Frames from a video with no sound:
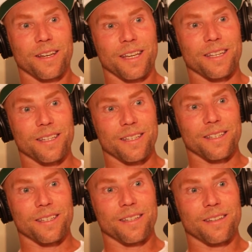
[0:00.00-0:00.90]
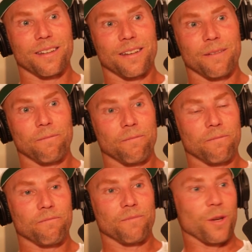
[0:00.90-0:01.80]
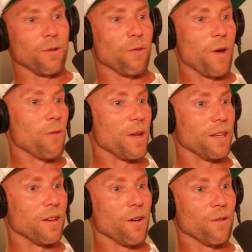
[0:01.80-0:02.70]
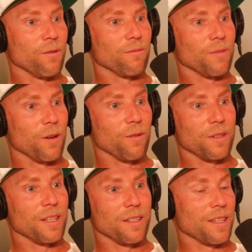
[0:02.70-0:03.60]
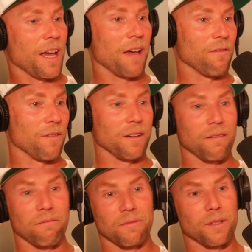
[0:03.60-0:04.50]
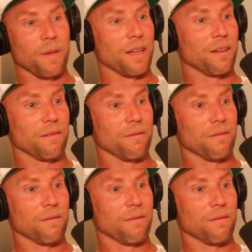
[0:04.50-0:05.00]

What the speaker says: the only way we know, you know, it's to have fun, to make,